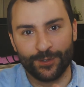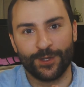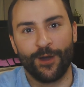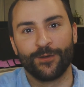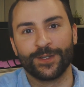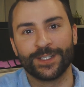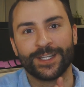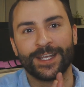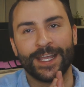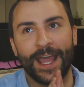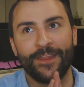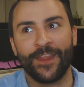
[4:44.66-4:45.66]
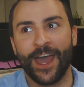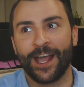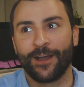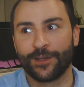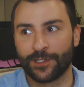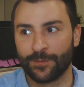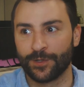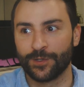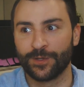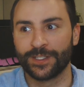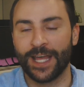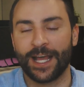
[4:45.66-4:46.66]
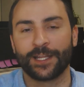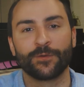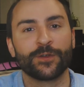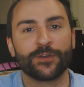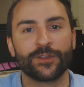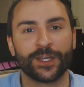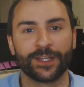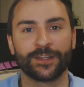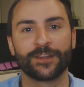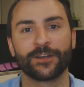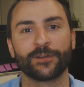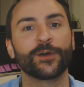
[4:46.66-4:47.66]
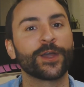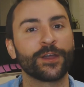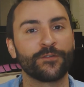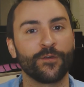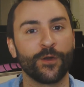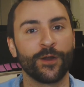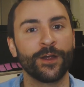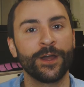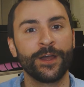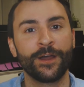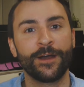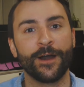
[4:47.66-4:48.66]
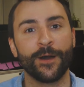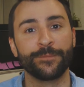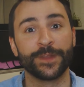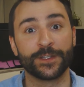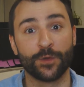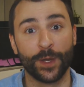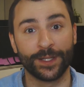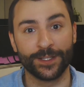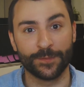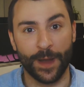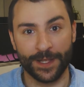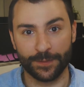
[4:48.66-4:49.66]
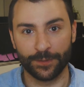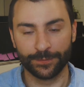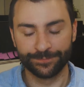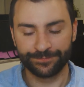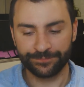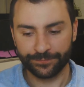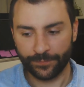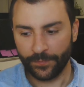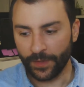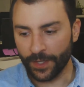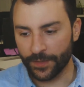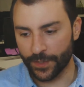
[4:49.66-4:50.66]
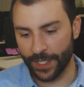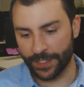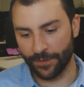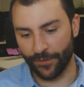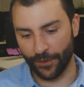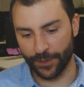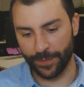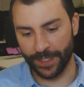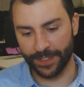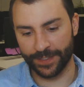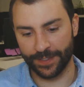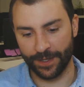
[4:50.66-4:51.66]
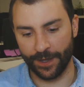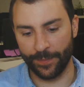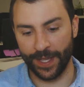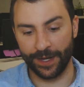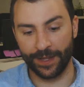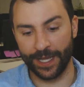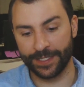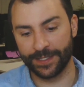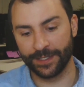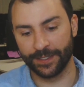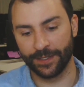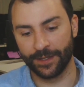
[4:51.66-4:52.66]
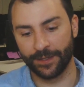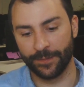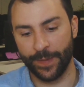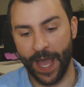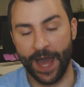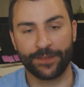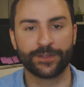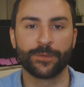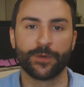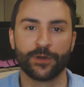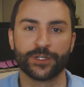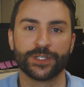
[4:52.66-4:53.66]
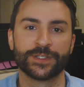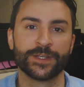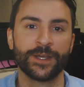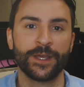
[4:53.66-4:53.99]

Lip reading: Always get that customer to exactly where you think that they're looking for as quickly as possible. So that's the first piece. Analyze the path to purchase.